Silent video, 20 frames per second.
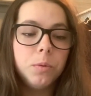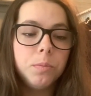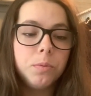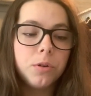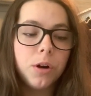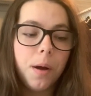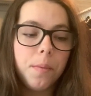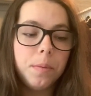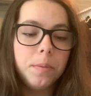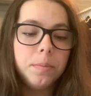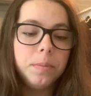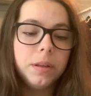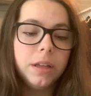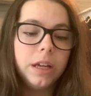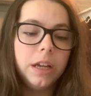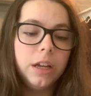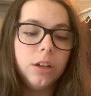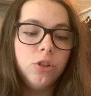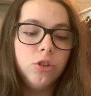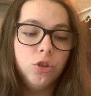
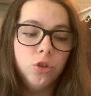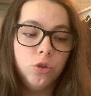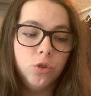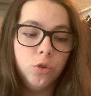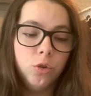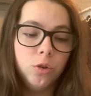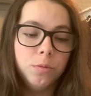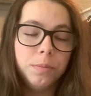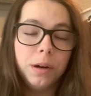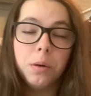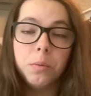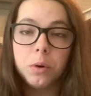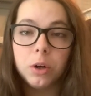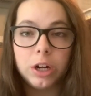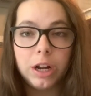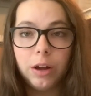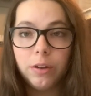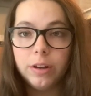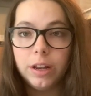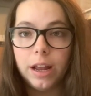probably do my
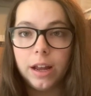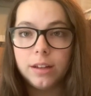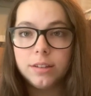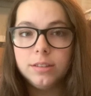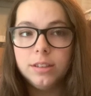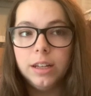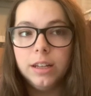workout next,